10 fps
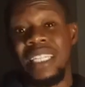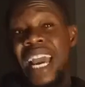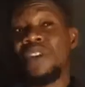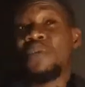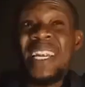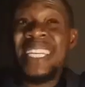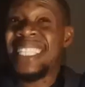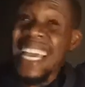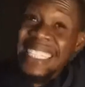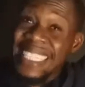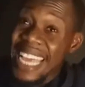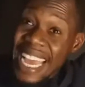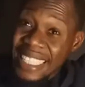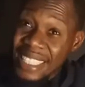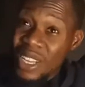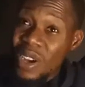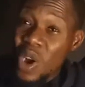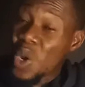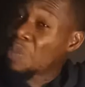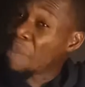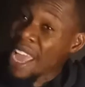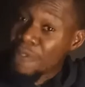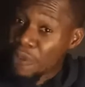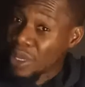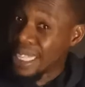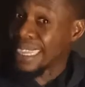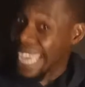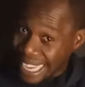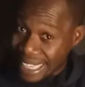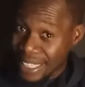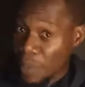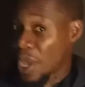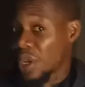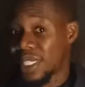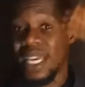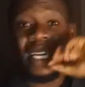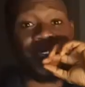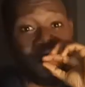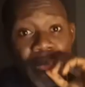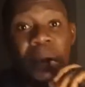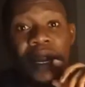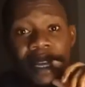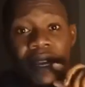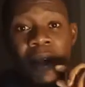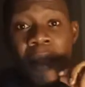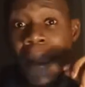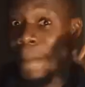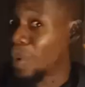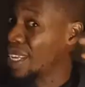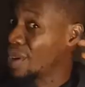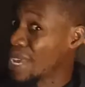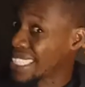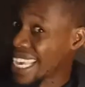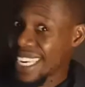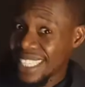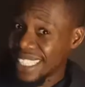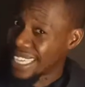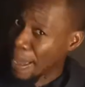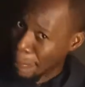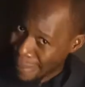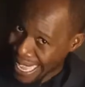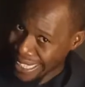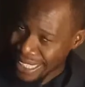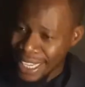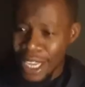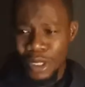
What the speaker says: They had already said yes unmindfully then. They were not saying it verbally, but they were saying it in their mind.